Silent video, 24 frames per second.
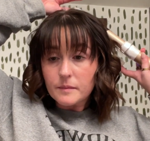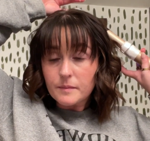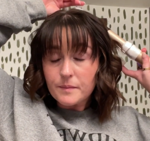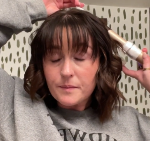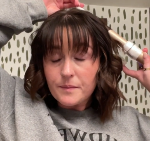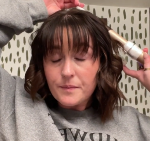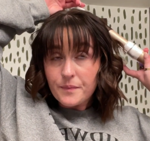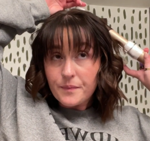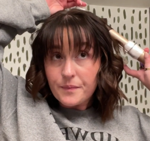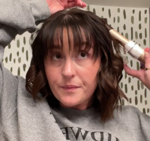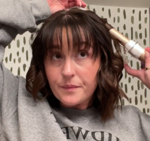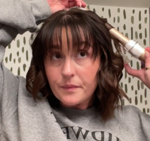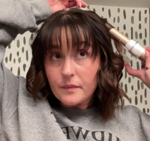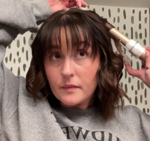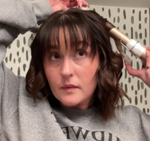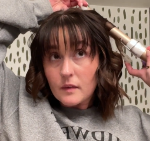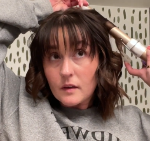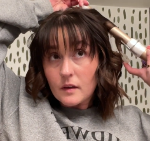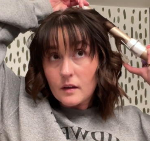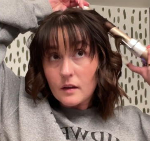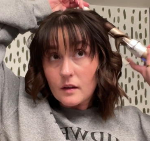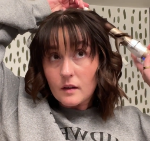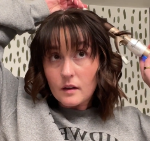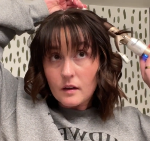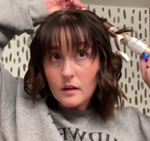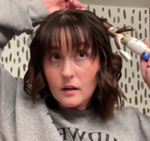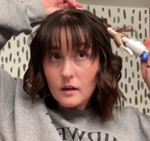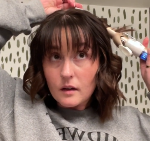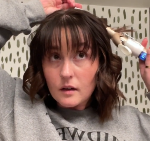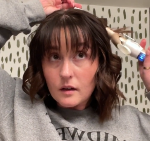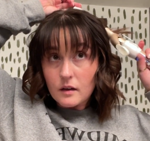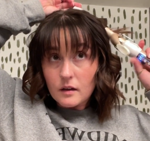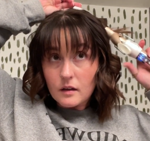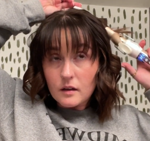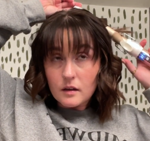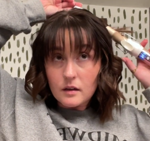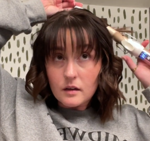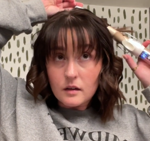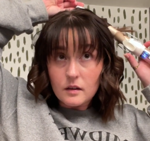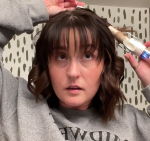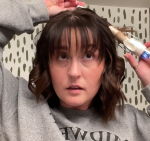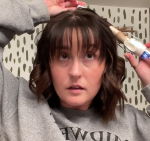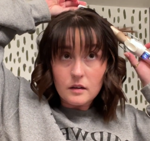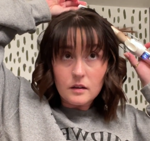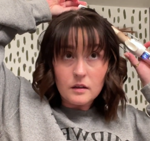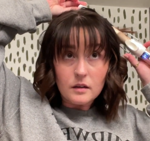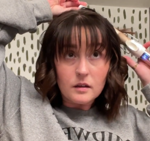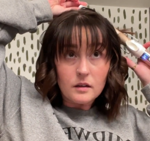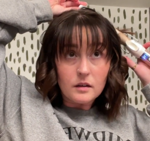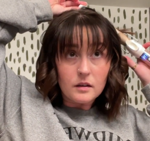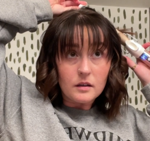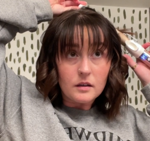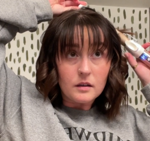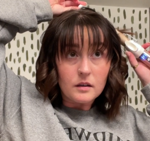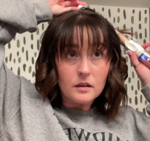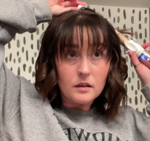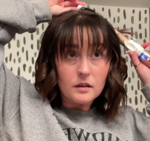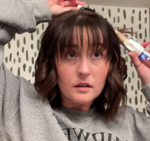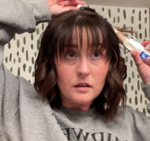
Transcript: Nothing is said.